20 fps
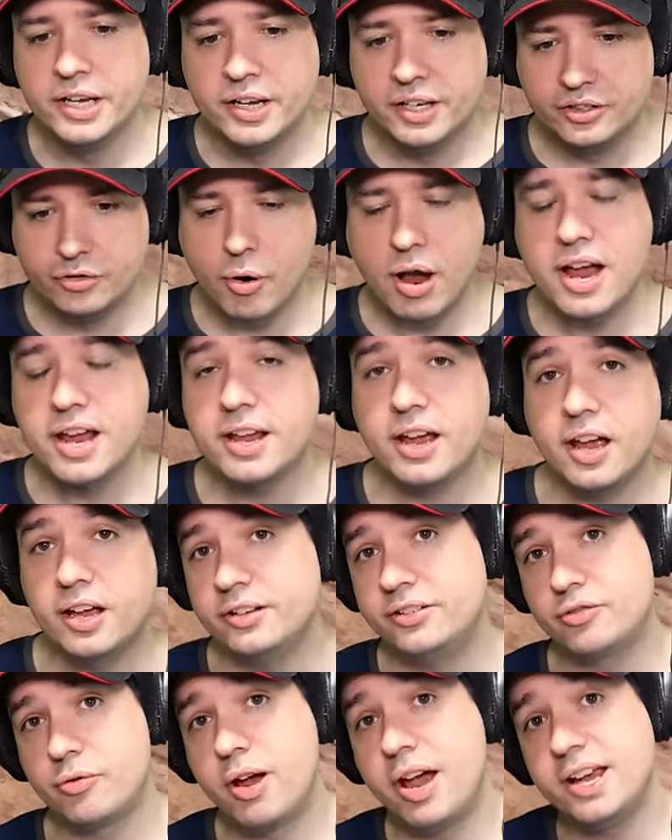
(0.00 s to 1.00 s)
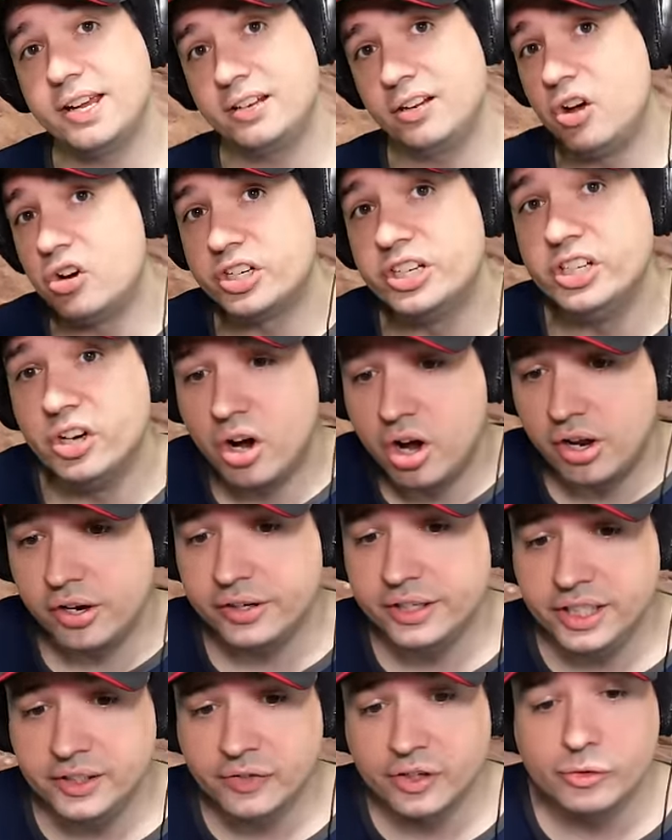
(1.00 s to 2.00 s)
Try uh, try locking on,
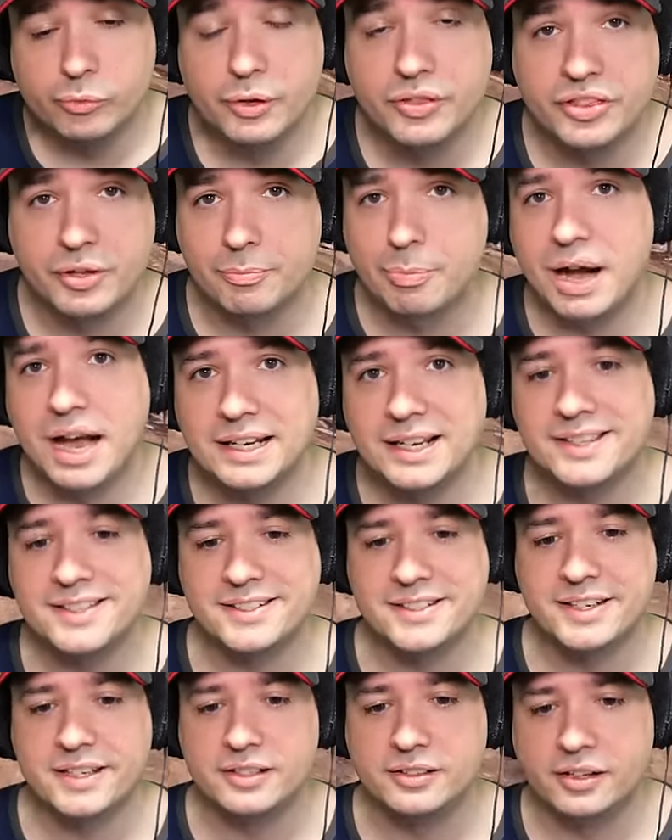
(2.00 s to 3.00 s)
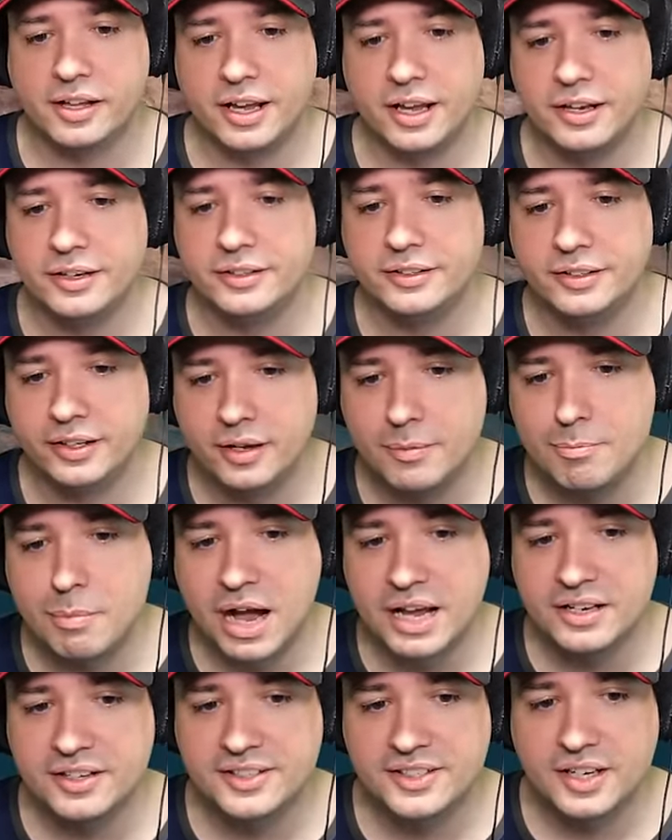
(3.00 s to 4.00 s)
even with the pilot skill and uh,
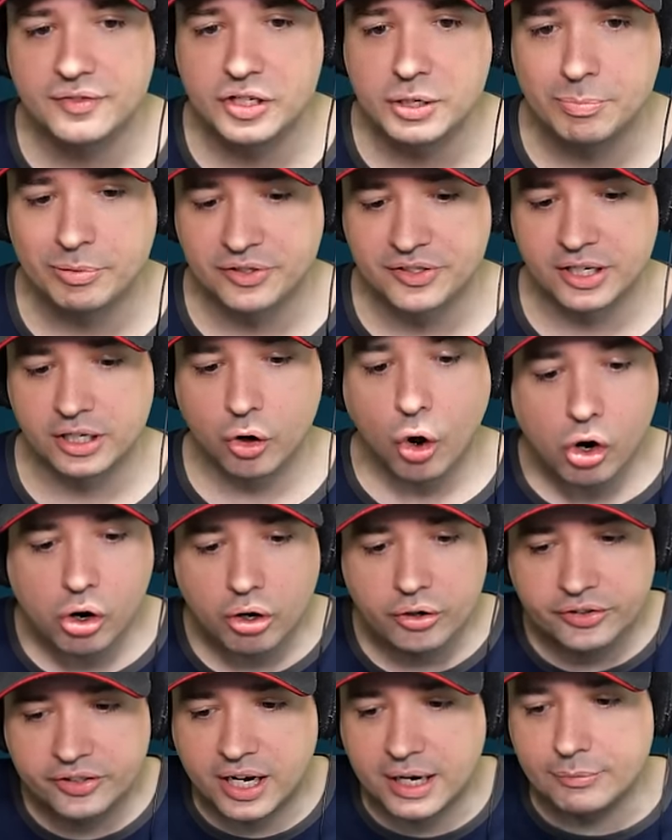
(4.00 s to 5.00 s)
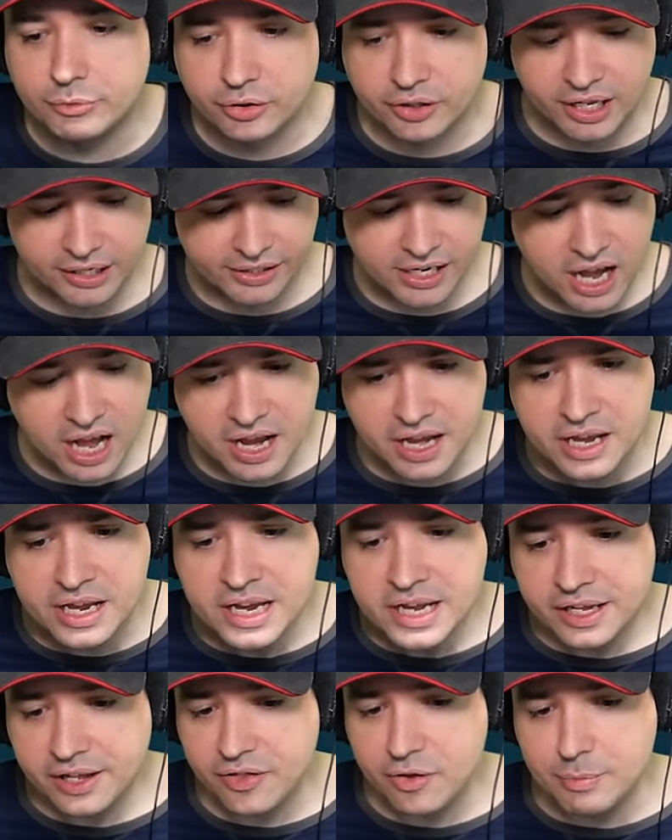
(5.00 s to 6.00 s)
minus seventy percent lock-on time to that guy.
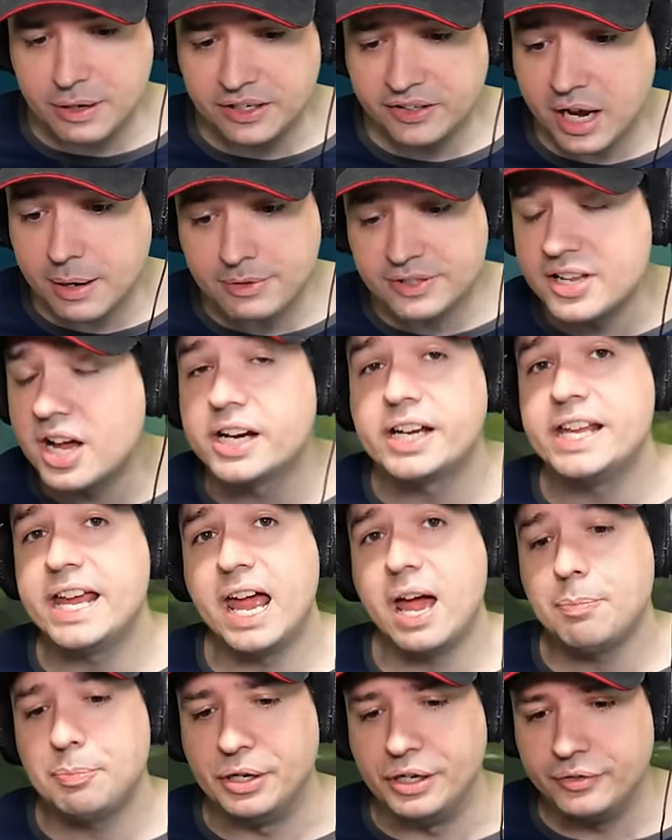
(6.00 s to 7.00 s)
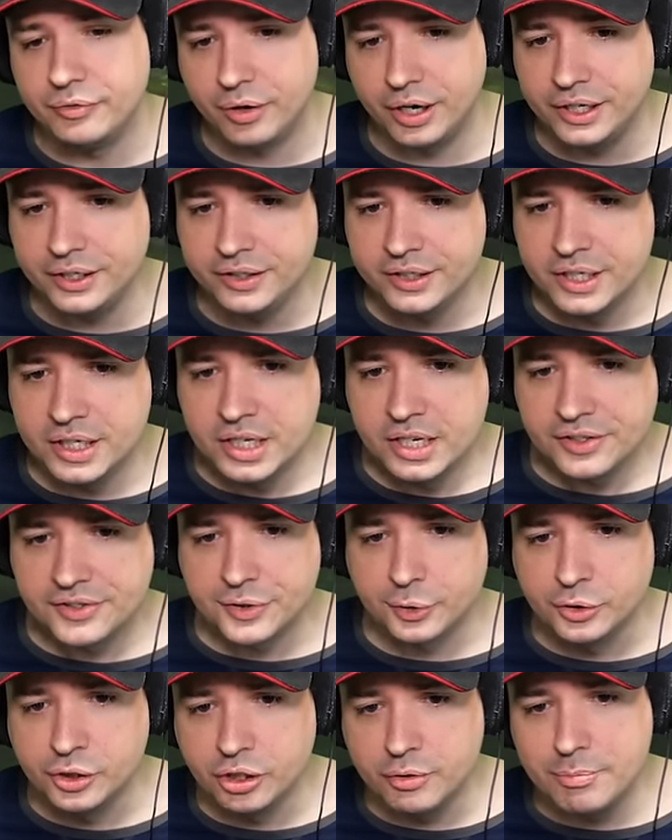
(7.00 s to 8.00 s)
In the meantime, it's not gonna happen, right?
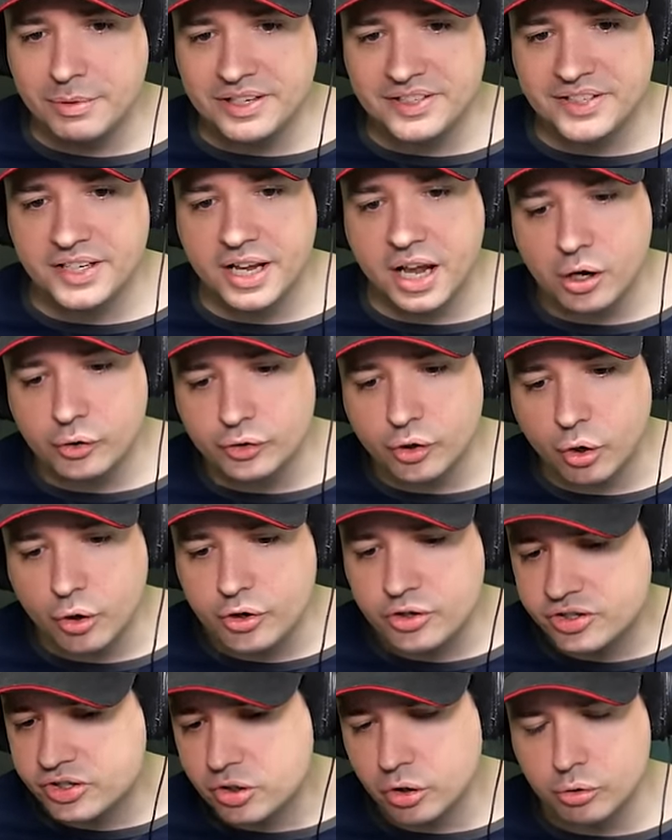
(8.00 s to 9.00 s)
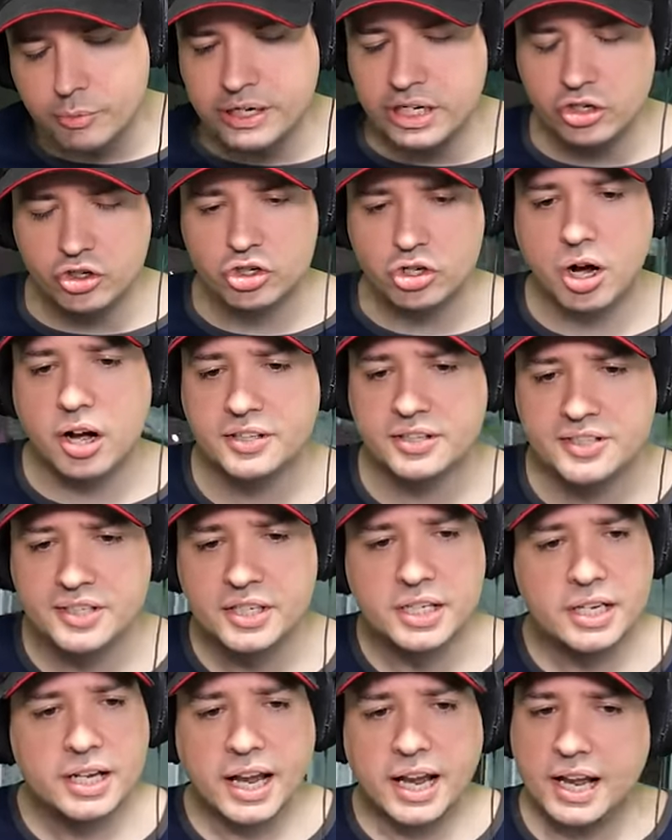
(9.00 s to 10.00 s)
So you're missing out on so many shots,
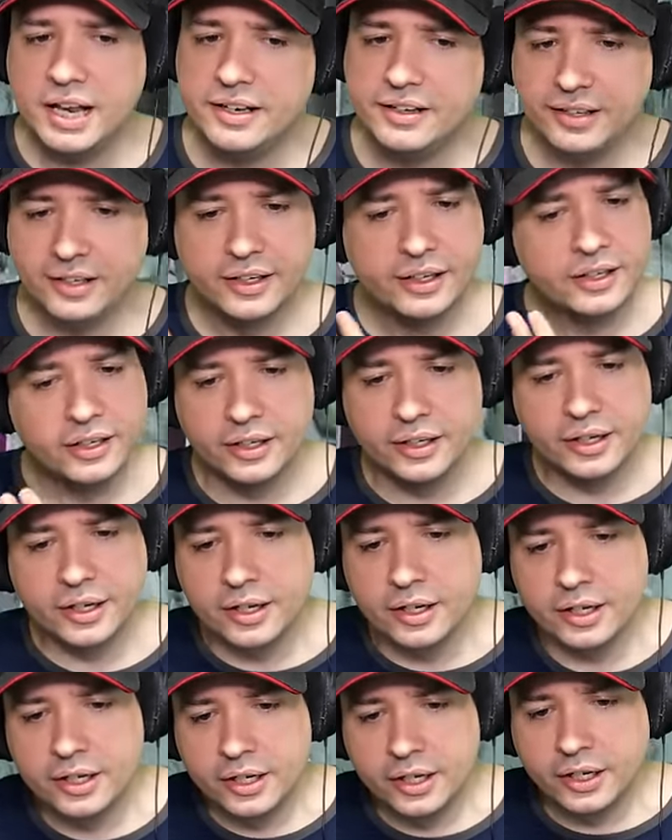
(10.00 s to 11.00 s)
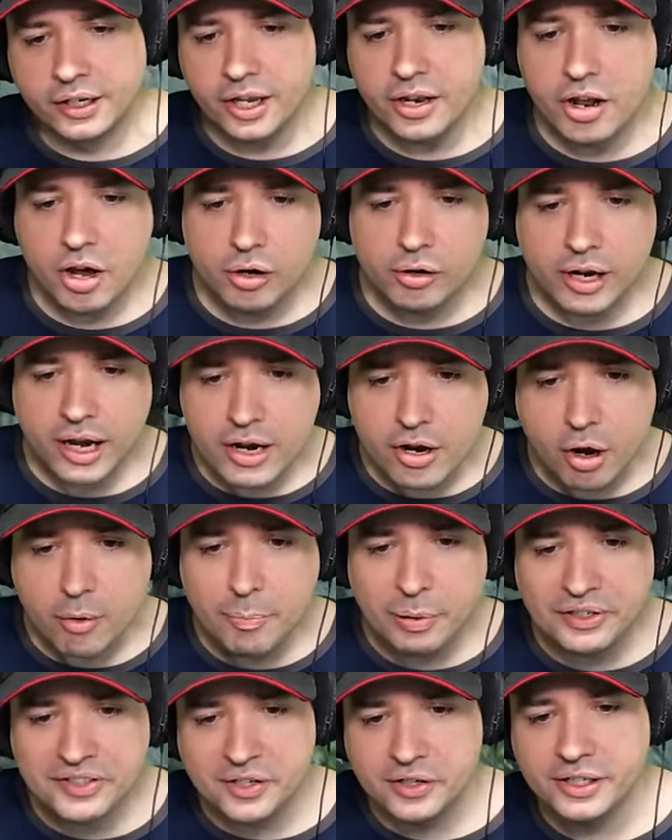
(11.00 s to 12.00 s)
and, you know, I know
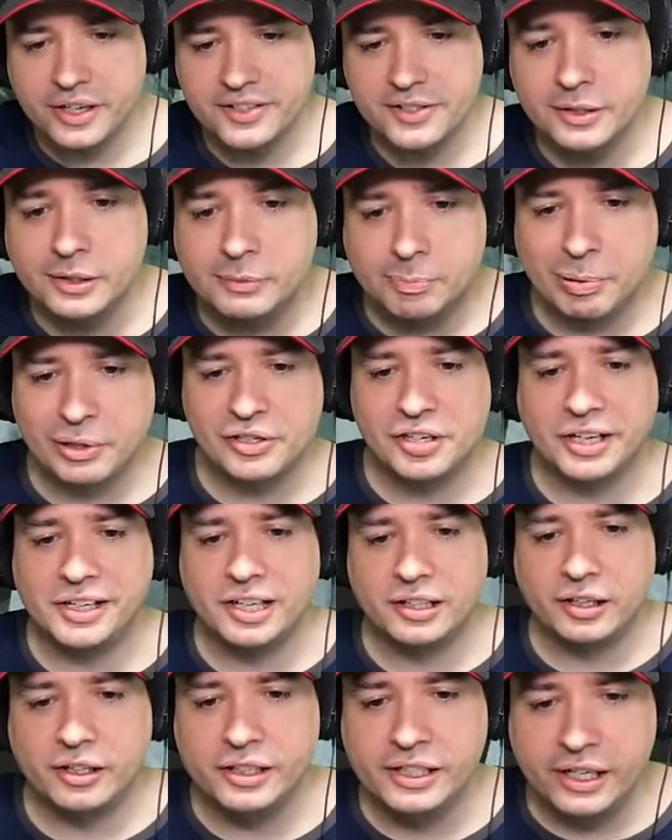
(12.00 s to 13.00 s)
Pixonic isn't particularly